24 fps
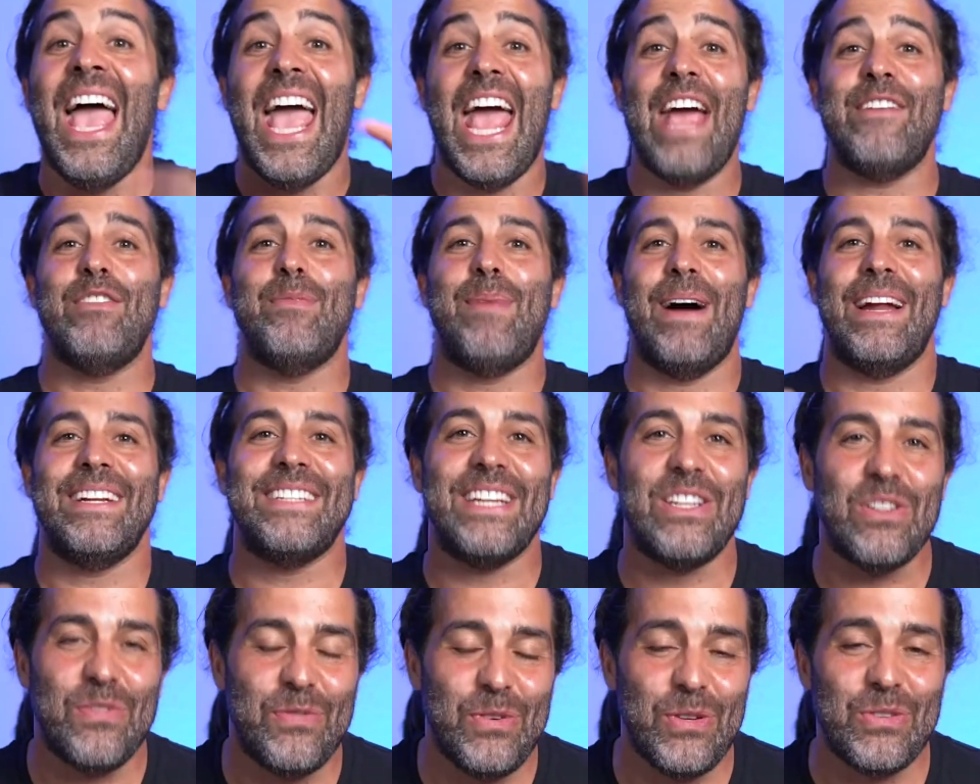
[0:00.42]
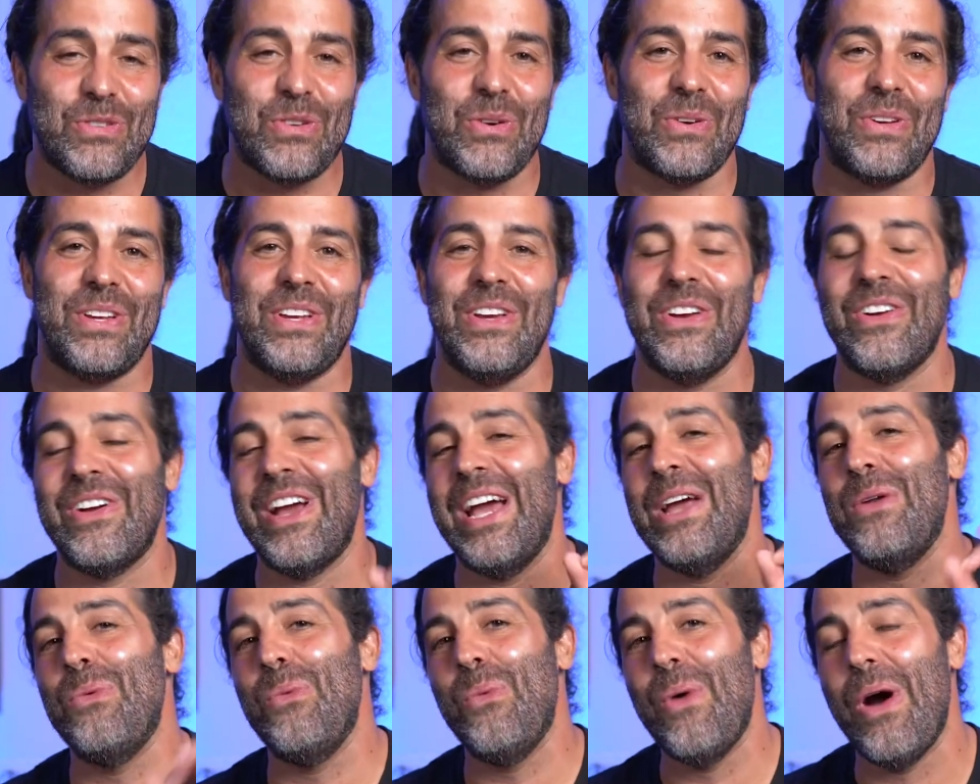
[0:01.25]
Hey everybody, Daniel Fusco here,
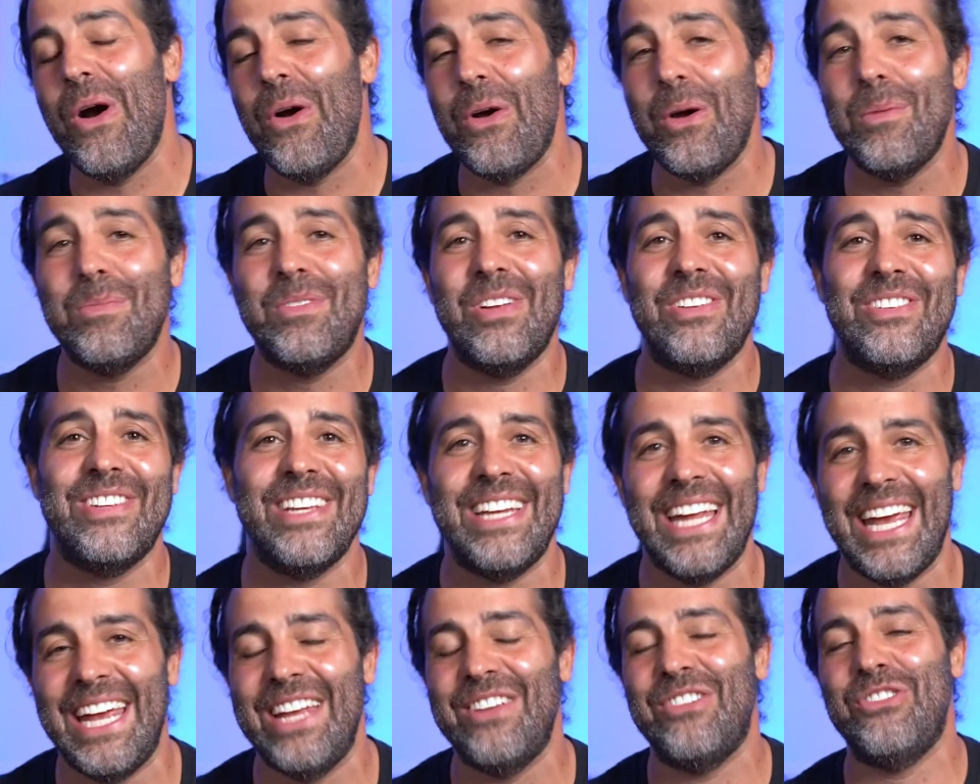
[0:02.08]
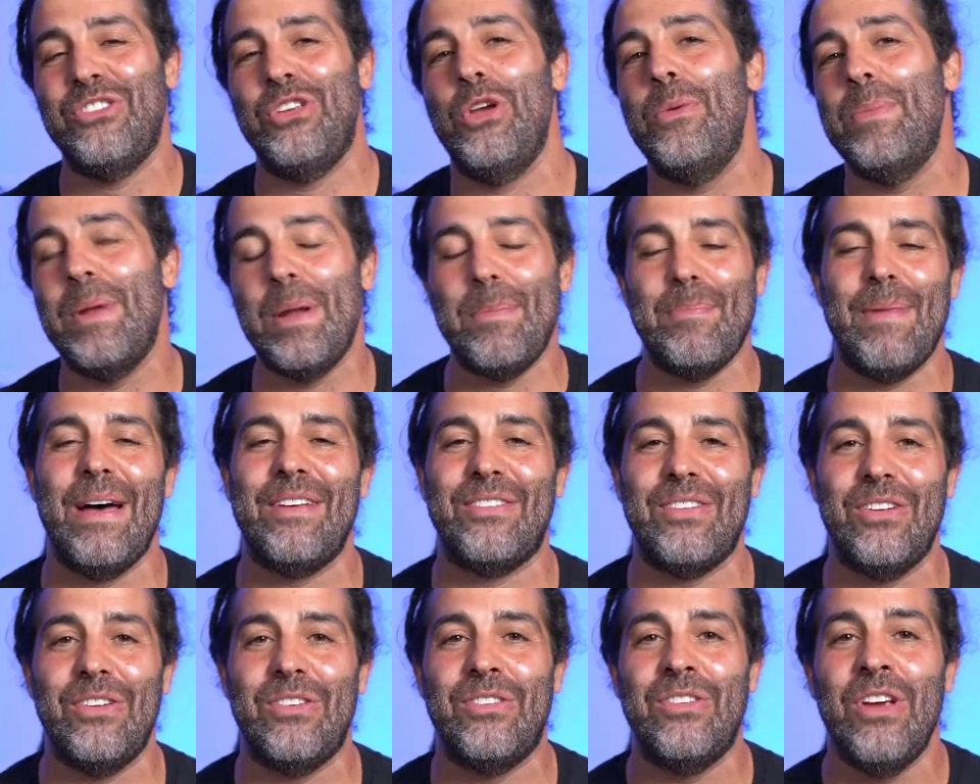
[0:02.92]
and welcome to today's 2-minute
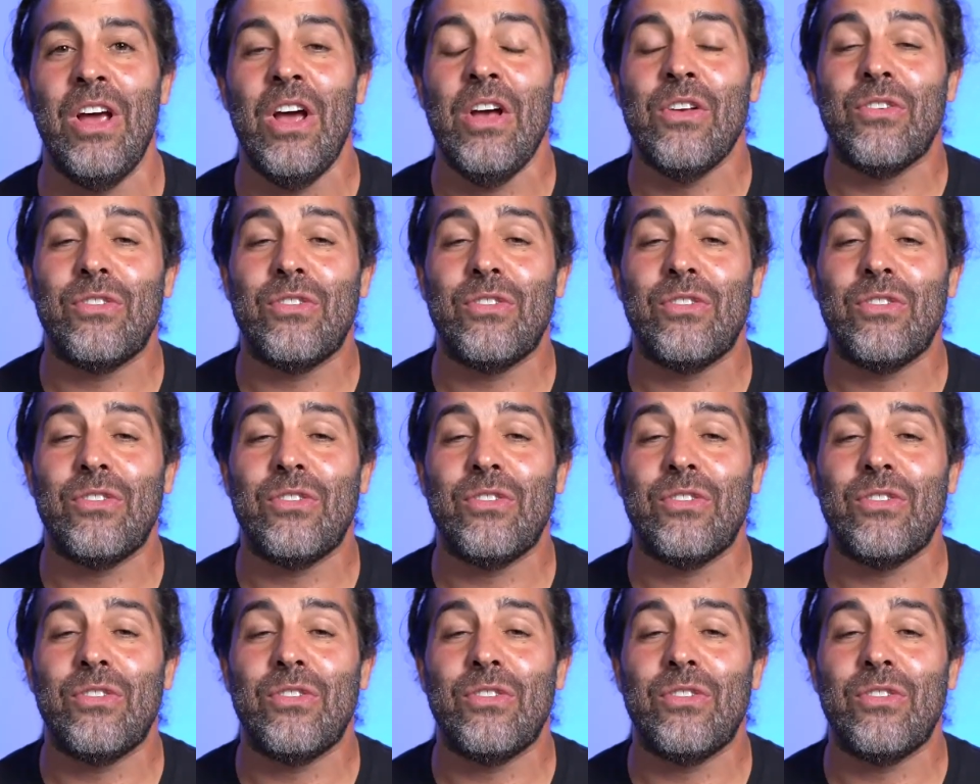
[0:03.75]
message.